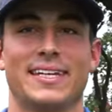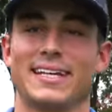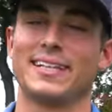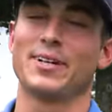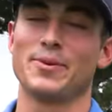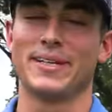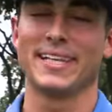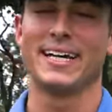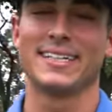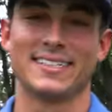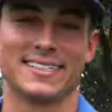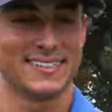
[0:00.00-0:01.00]
Needed a little bit
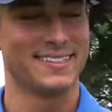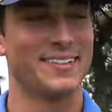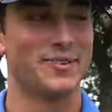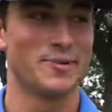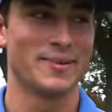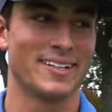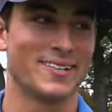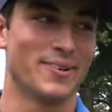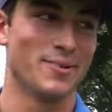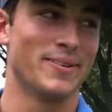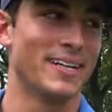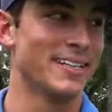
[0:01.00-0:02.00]
less, I know it would have been
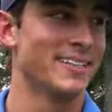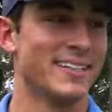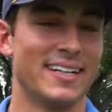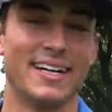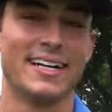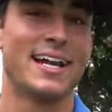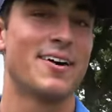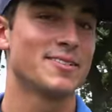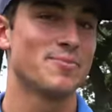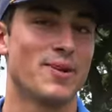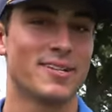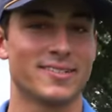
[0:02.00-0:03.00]
cool, but now
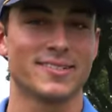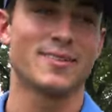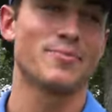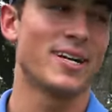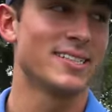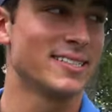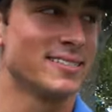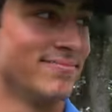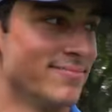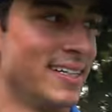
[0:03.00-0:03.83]
some pressure's on Bryson.